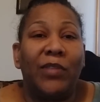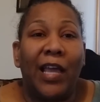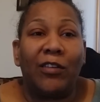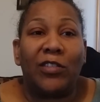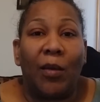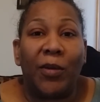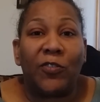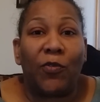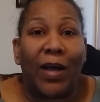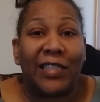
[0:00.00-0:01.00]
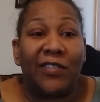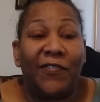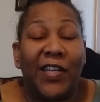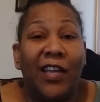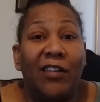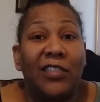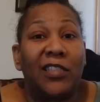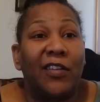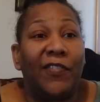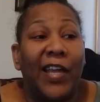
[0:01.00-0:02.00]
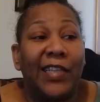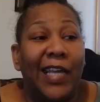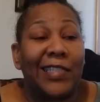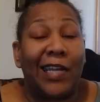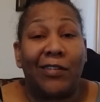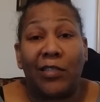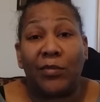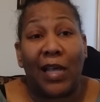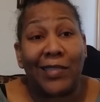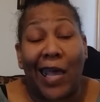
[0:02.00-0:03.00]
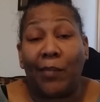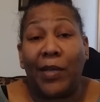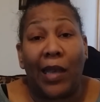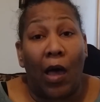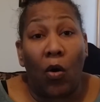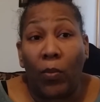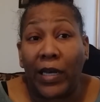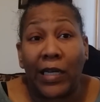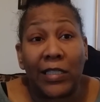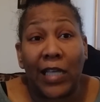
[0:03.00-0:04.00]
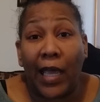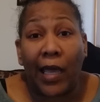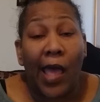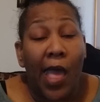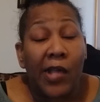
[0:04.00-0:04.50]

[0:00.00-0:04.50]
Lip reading: Thank you so much for watching the videos and stuff like that. Because I know sometimes I can be long-winded as heck.